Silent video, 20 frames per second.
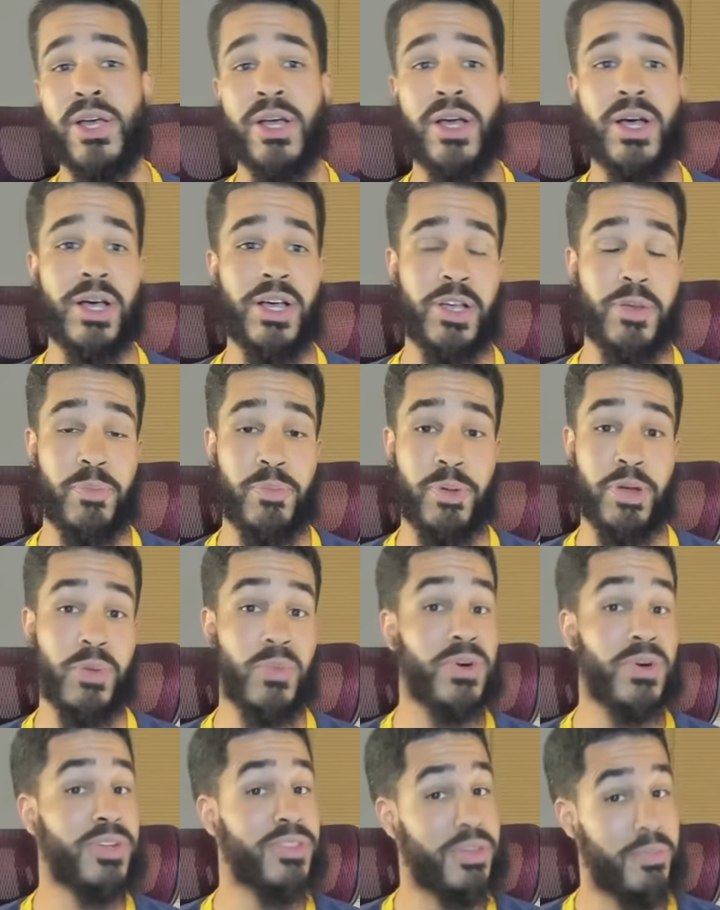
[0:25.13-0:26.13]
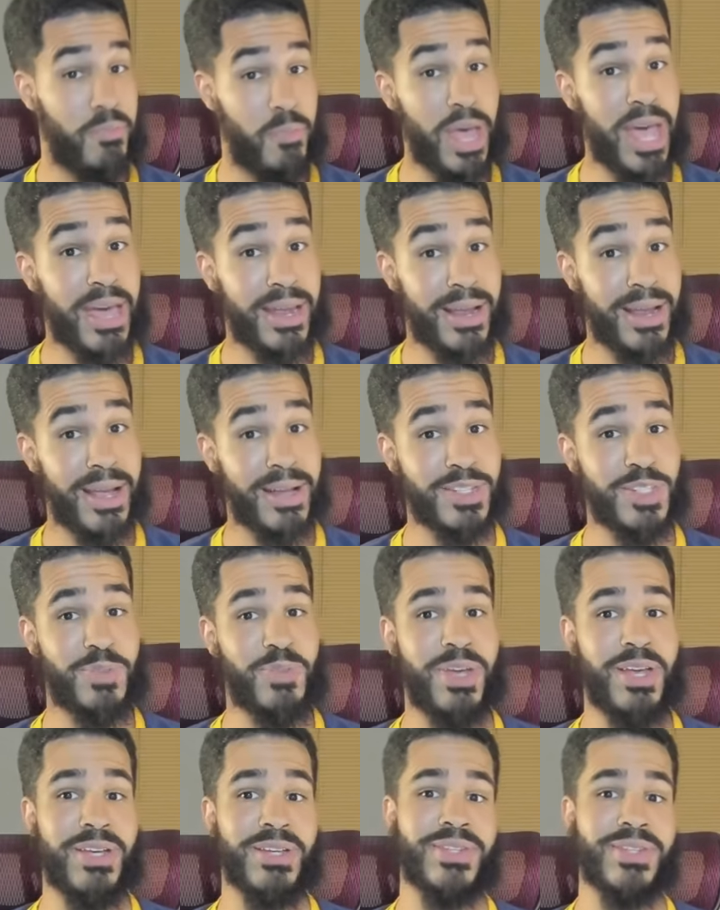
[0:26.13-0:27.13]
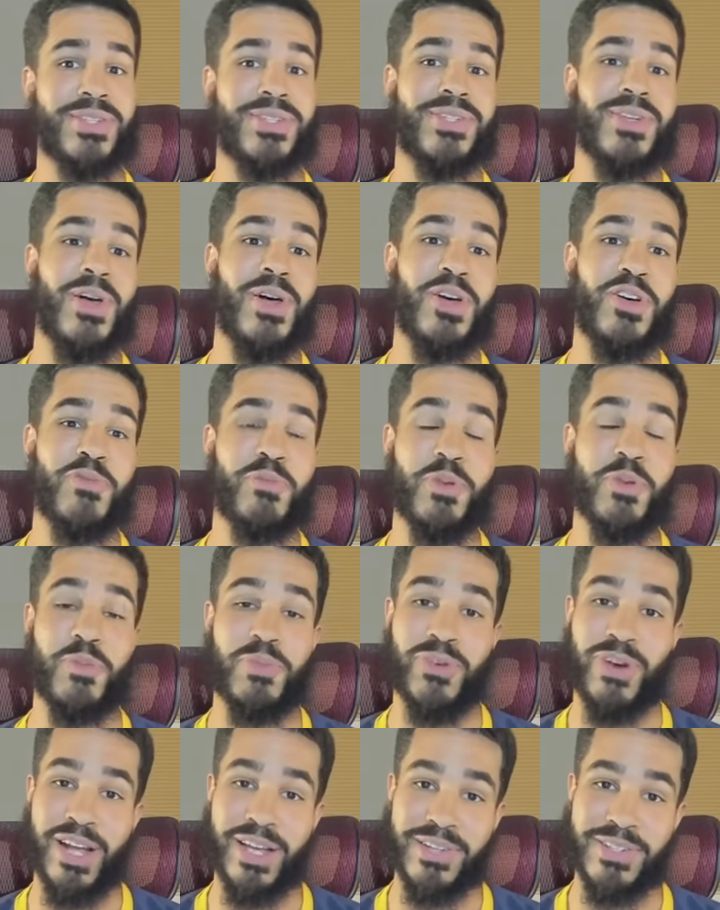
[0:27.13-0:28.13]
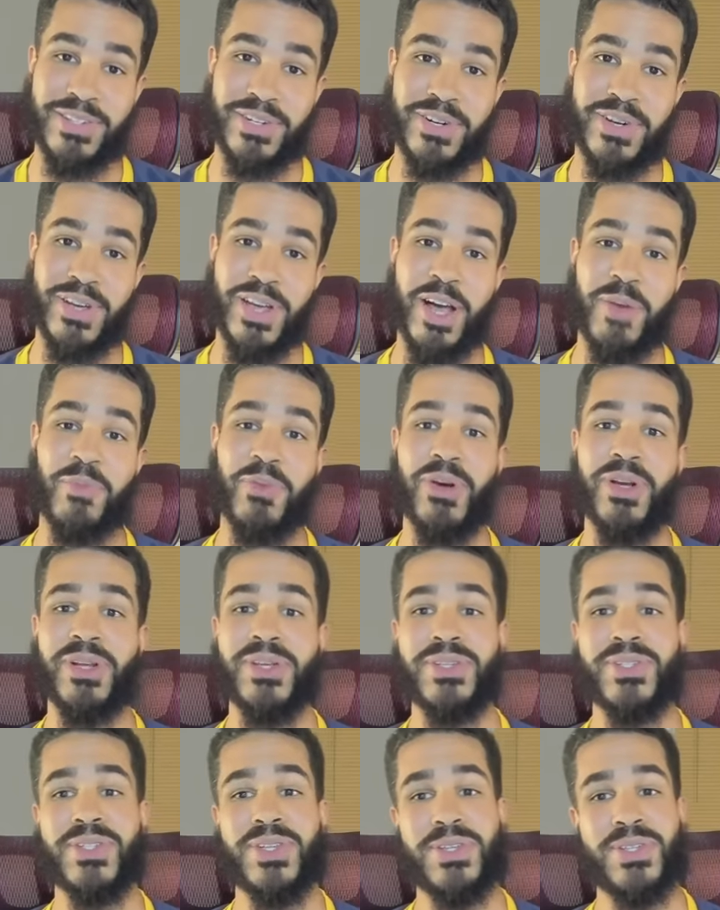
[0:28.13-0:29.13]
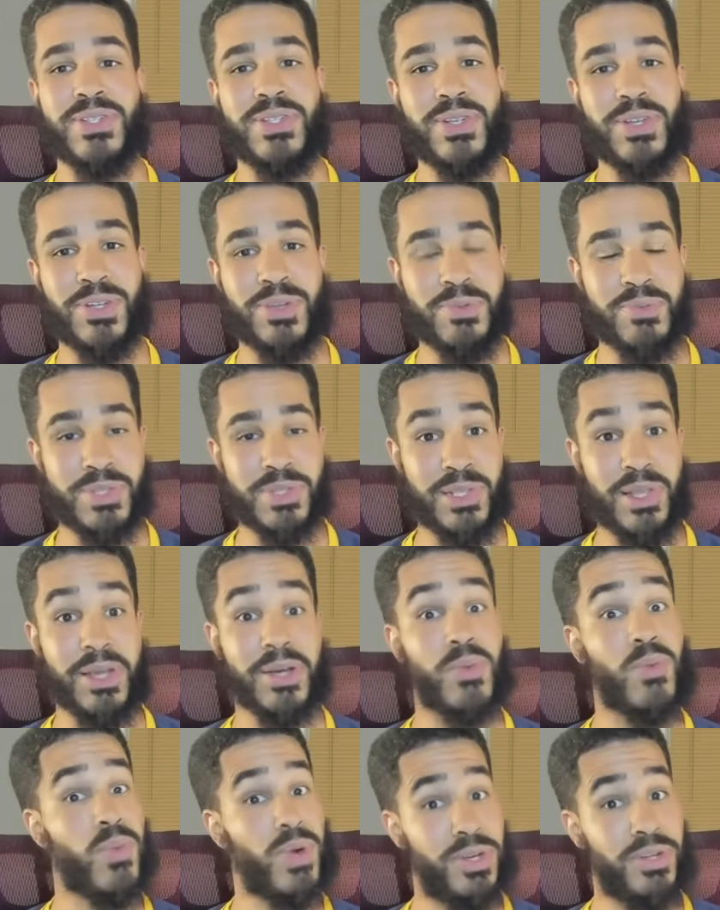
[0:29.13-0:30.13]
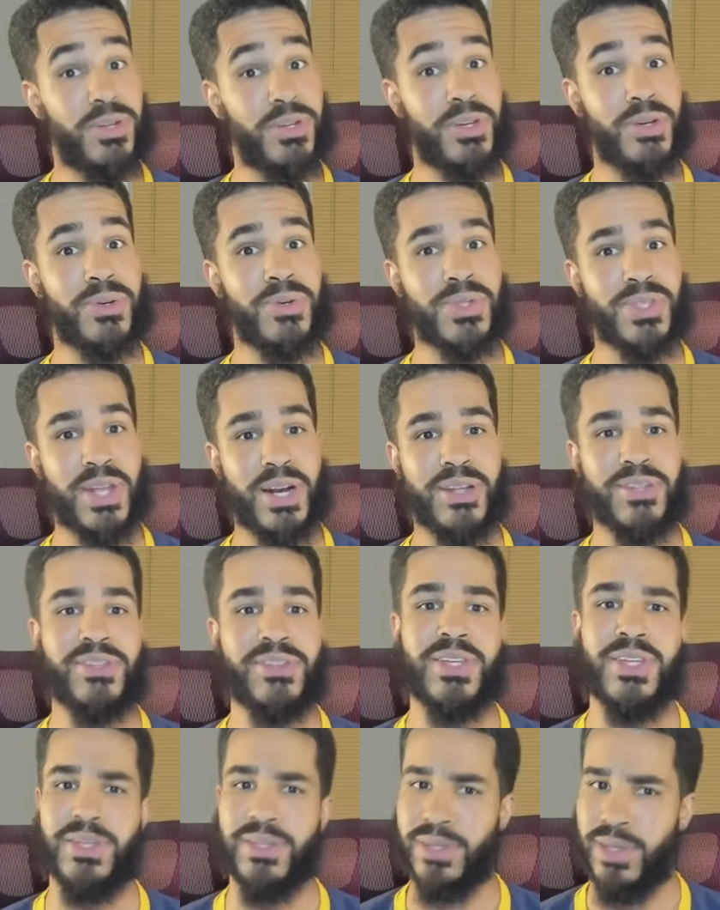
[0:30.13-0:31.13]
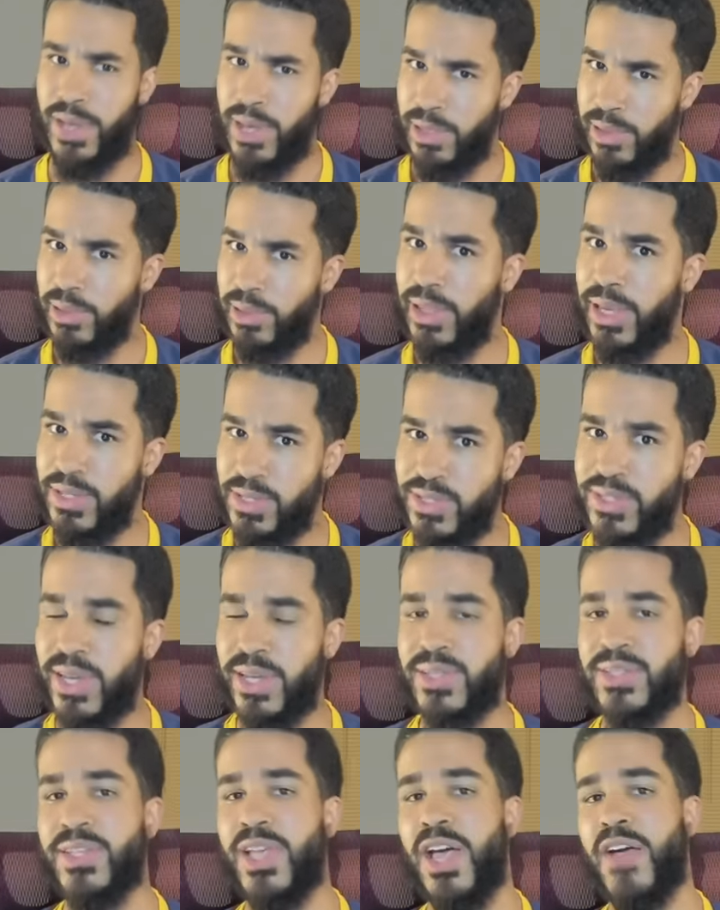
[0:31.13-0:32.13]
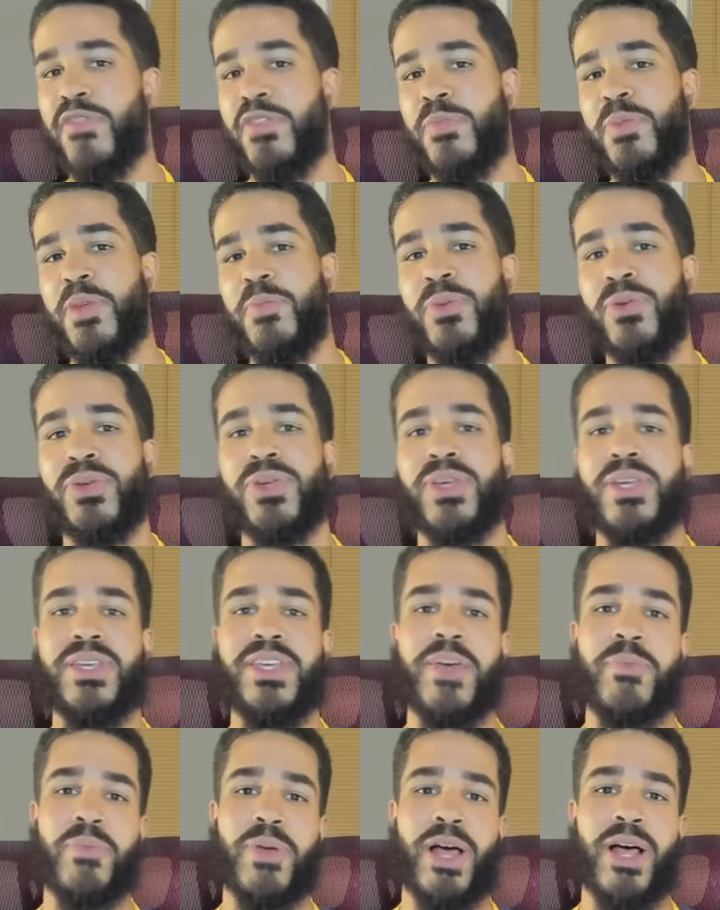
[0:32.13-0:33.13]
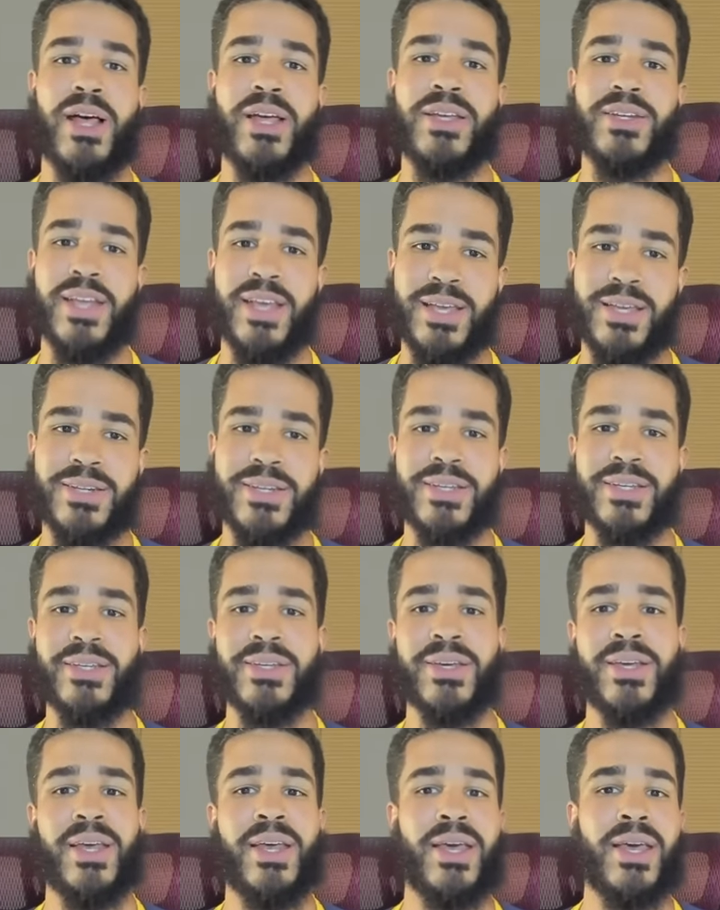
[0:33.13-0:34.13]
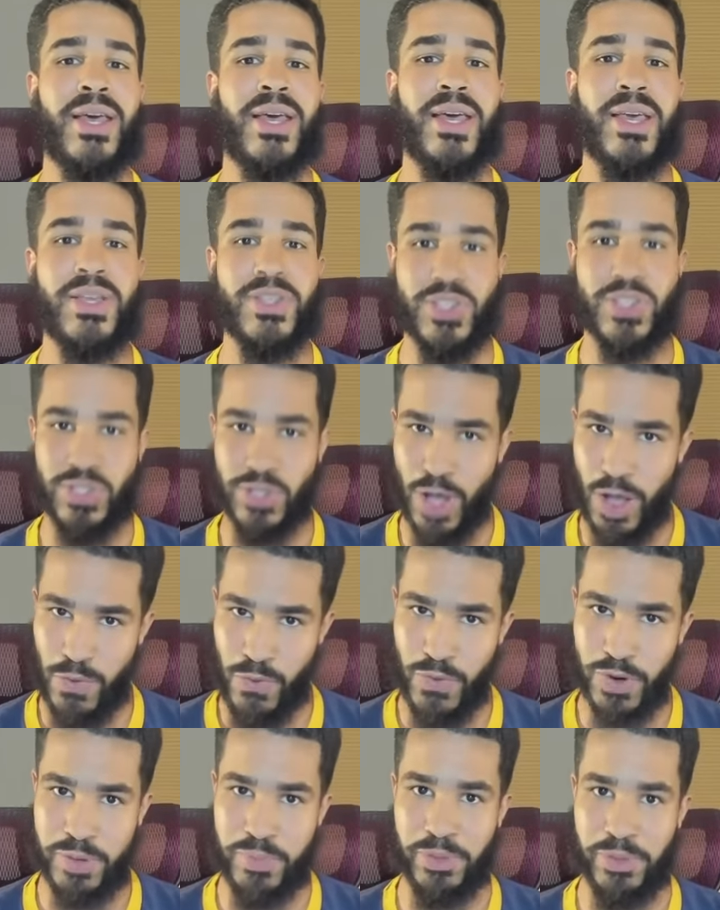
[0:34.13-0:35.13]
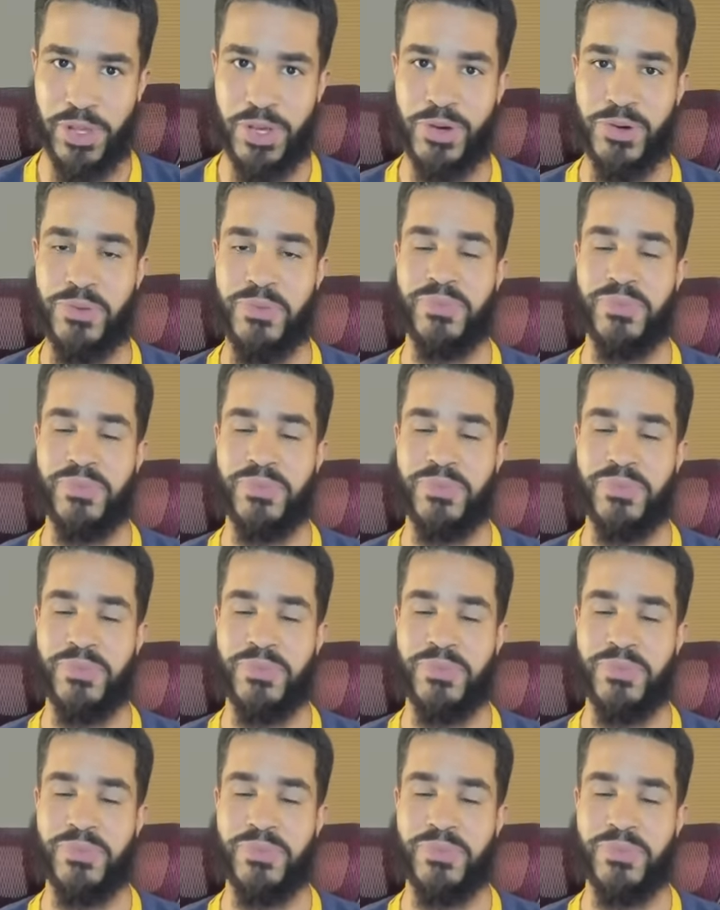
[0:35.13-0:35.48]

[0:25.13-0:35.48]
Uh, but one of the bad aspects of proprietary operating systems like Windows that I think less tech savvy people can get behind hating is software bloat.